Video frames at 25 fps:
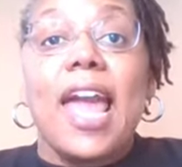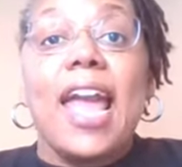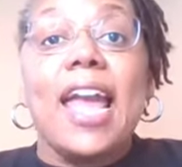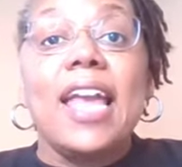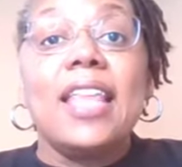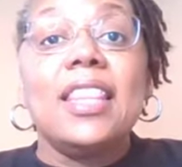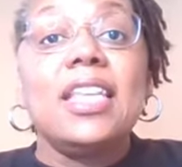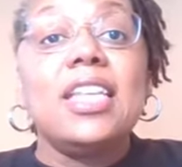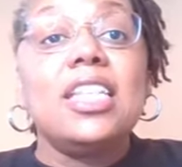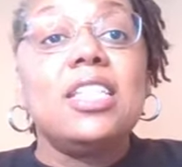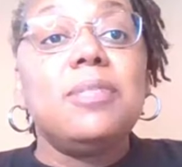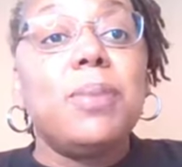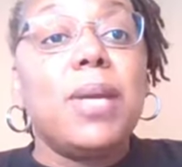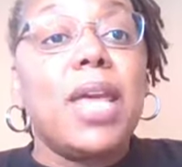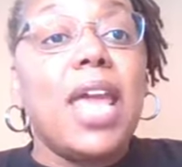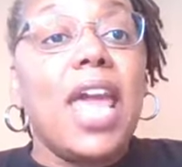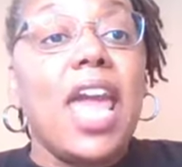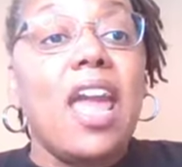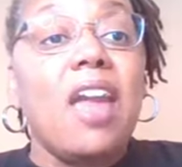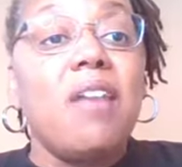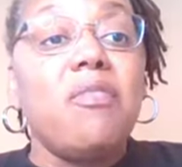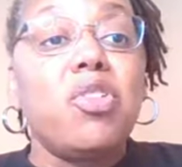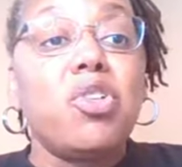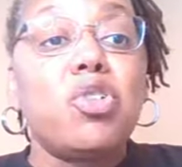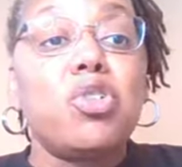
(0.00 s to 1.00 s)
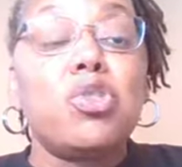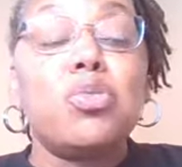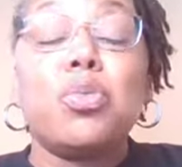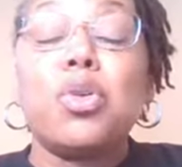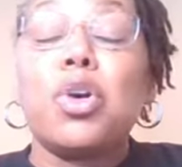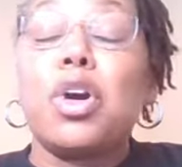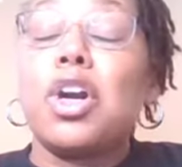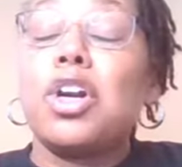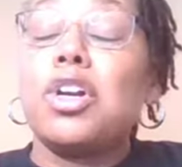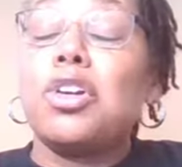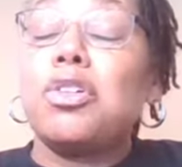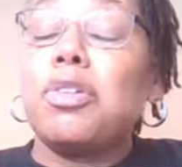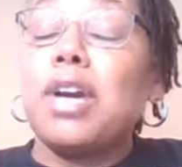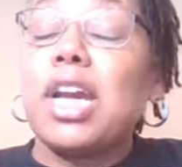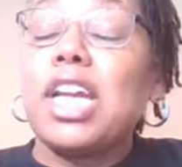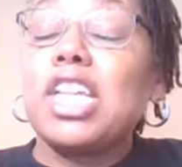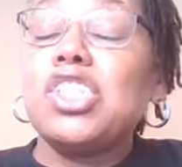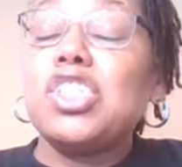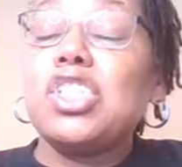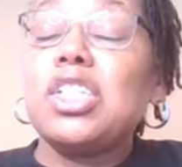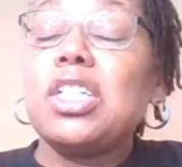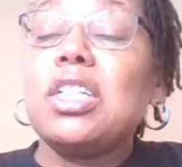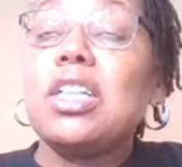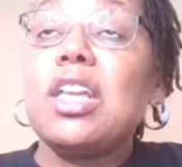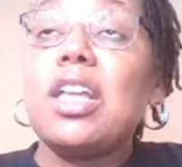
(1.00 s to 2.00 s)
And these behaviors were
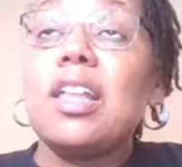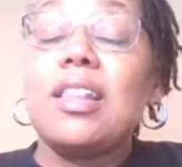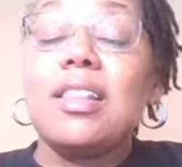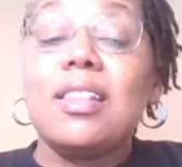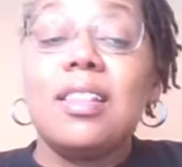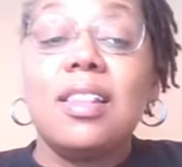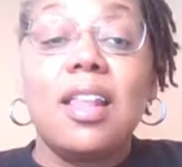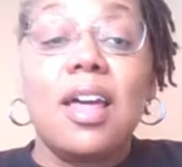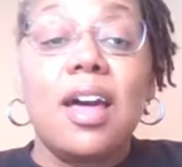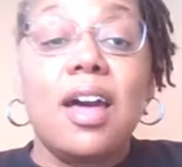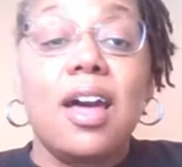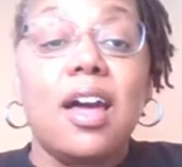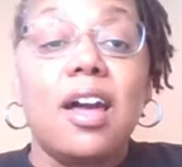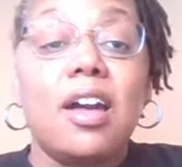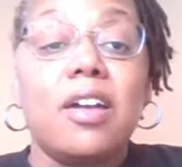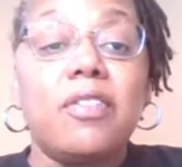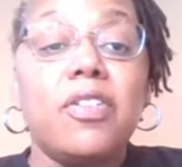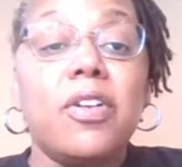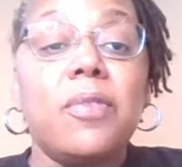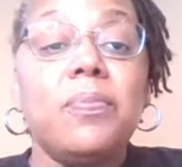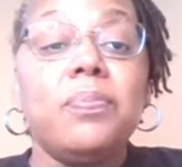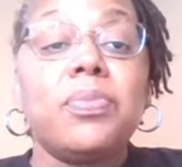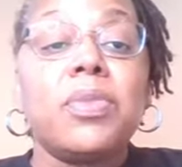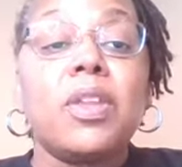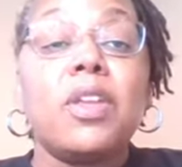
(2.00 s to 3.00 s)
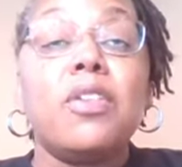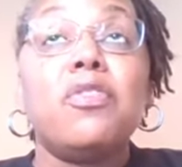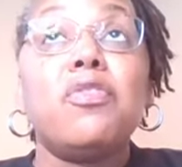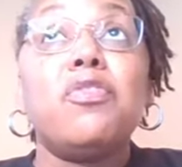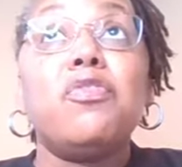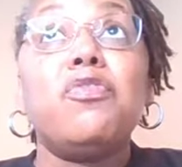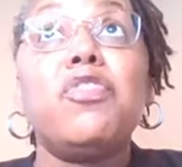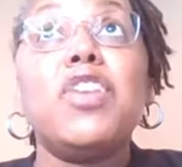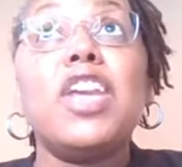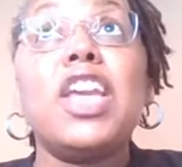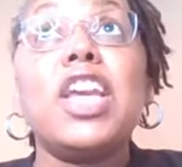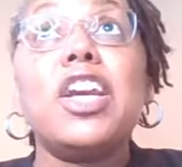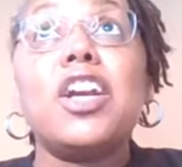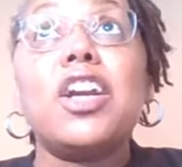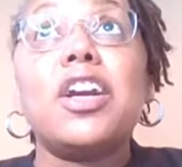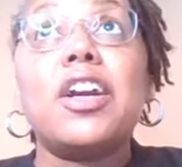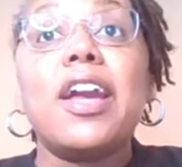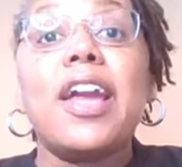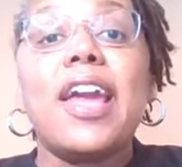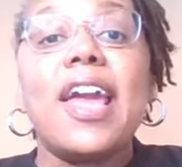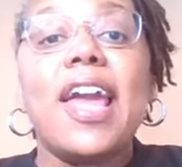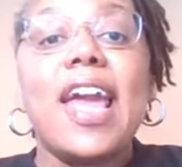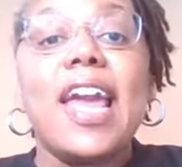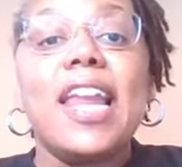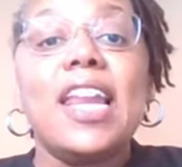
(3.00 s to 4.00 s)
aggression, love, fear,
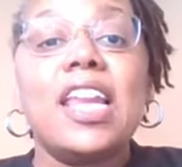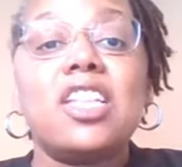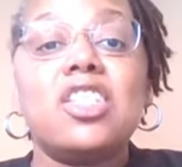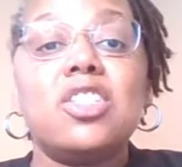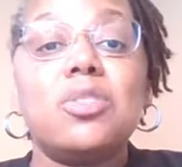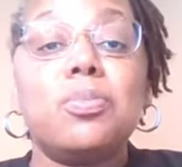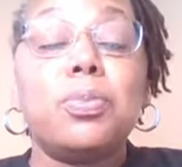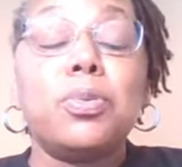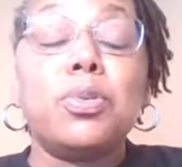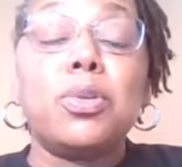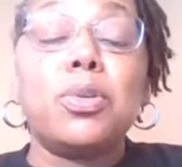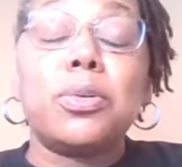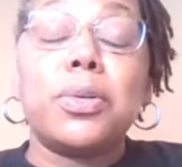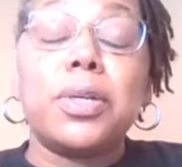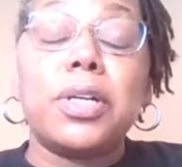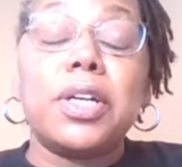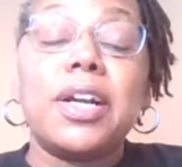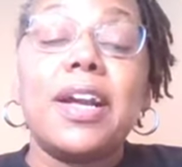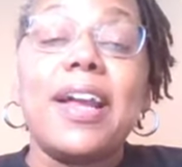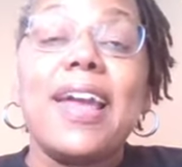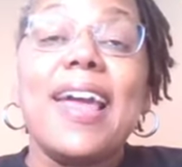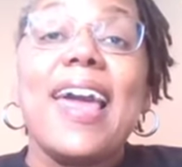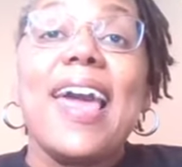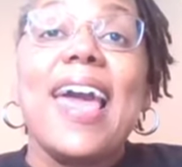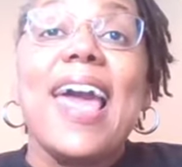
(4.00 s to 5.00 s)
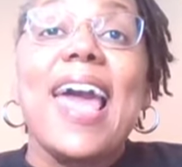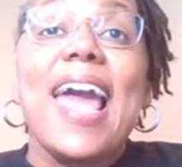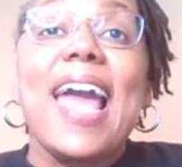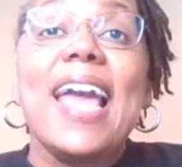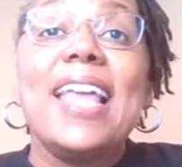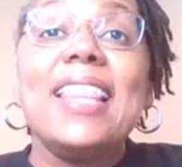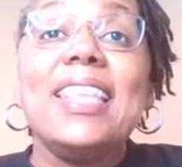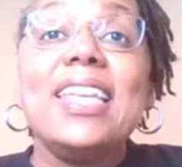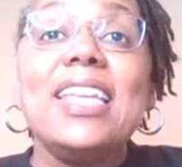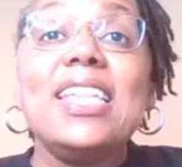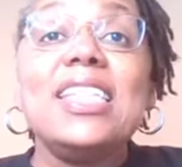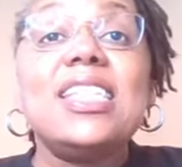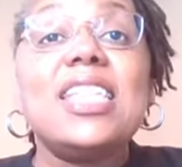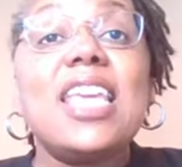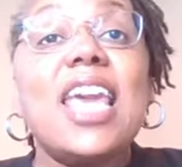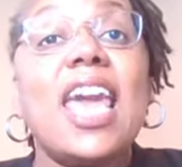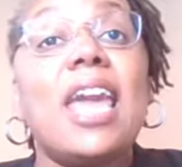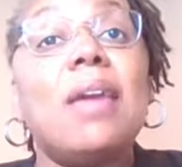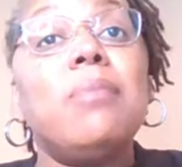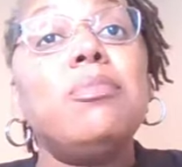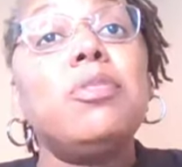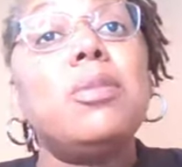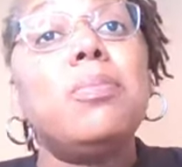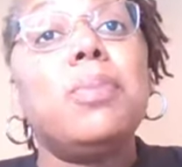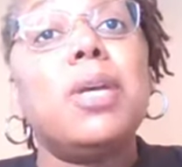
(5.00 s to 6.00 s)
and explorer, and these
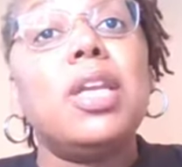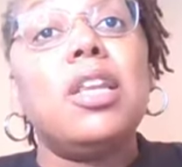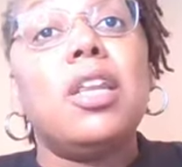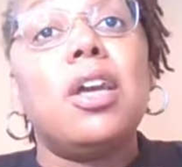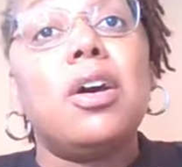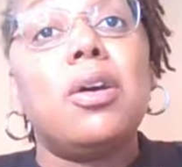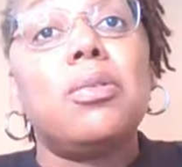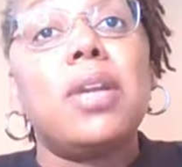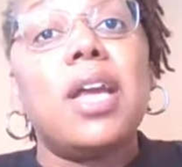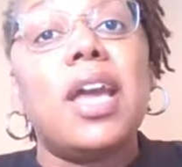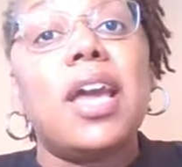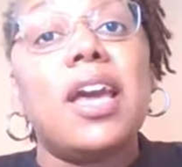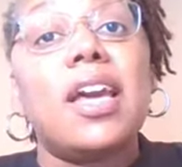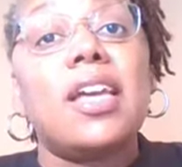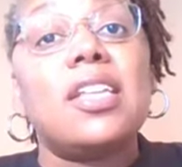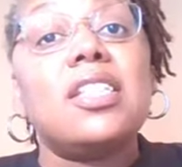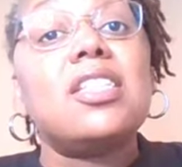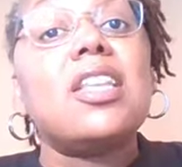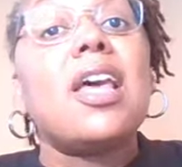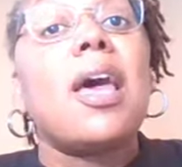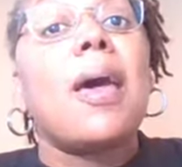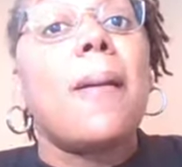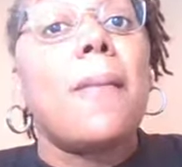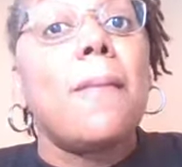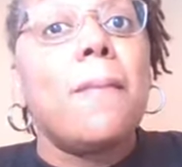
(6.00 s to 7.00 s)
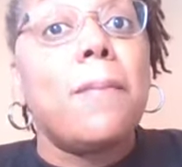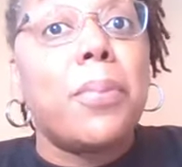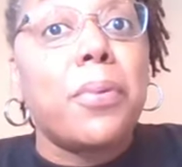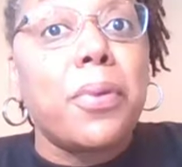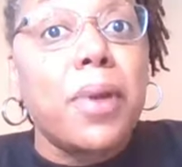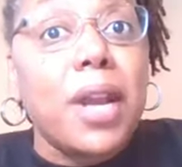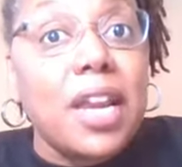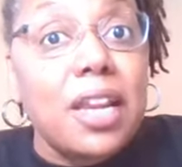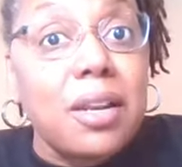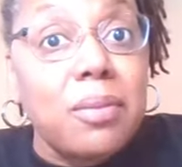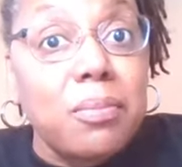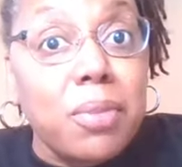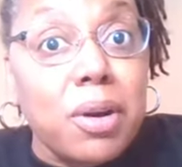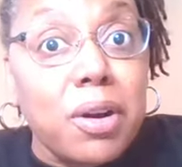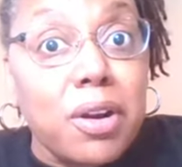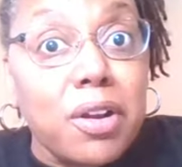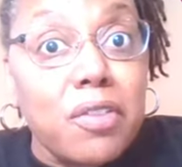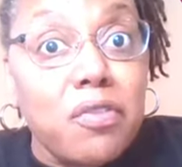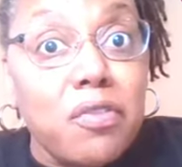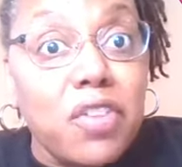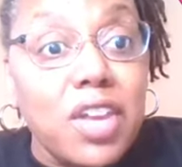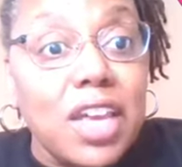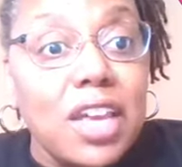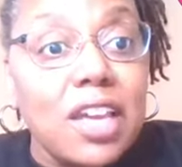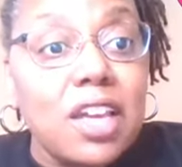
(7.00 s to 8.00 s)
came to be known as
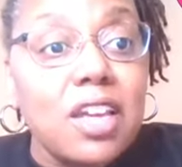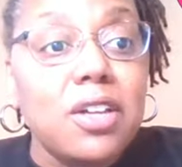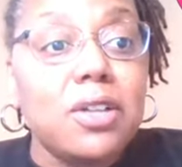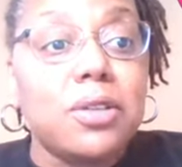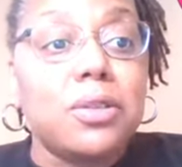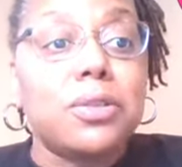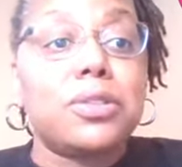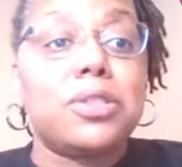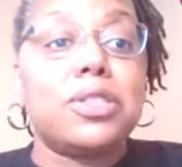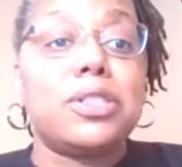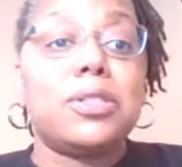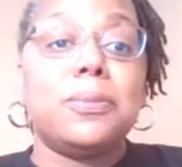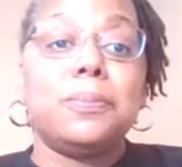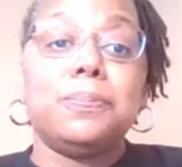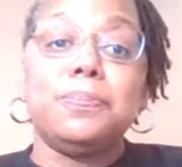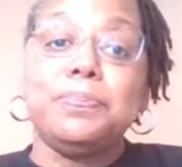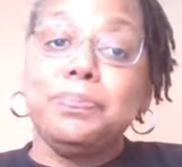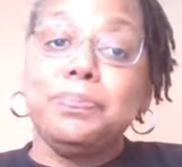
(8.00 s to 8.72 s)
Braitenberg vehicles.